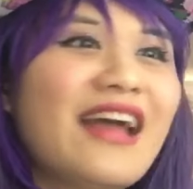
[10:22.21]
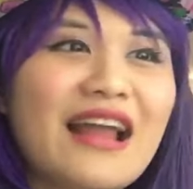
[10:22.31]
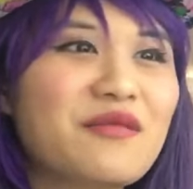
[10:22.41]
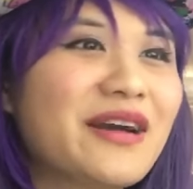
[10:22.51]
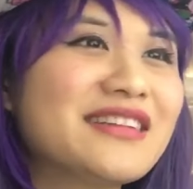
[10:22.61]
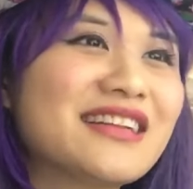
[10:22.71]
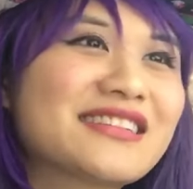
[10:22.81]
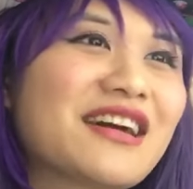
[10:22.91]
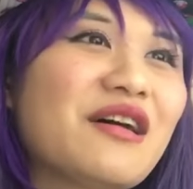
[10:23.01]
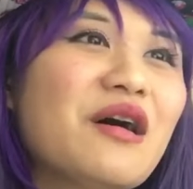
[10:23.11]
anyways,
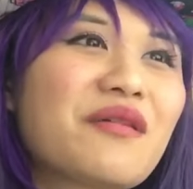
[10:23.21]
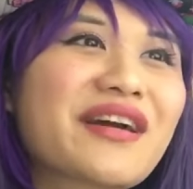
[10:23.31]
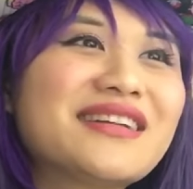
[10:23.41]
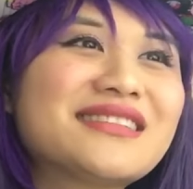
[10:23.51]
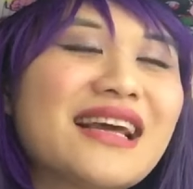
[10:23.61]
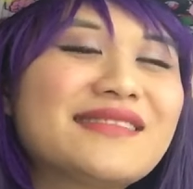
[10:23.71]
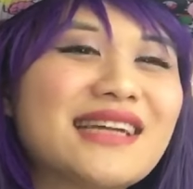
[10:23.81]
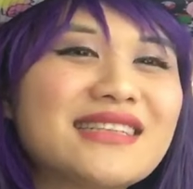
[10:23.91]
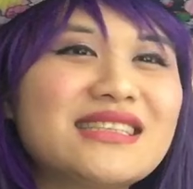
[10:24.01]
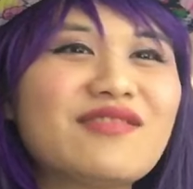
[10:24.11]
let's go. We're gonna save
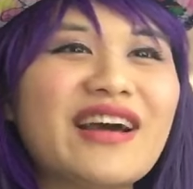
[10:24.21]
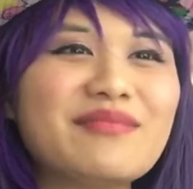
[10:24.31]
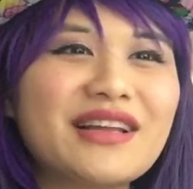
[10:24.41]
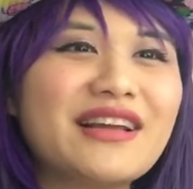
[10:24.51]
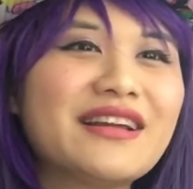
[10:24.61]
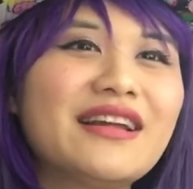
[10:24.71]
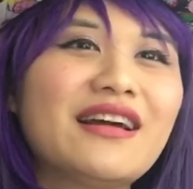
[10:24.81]
Sanji's family.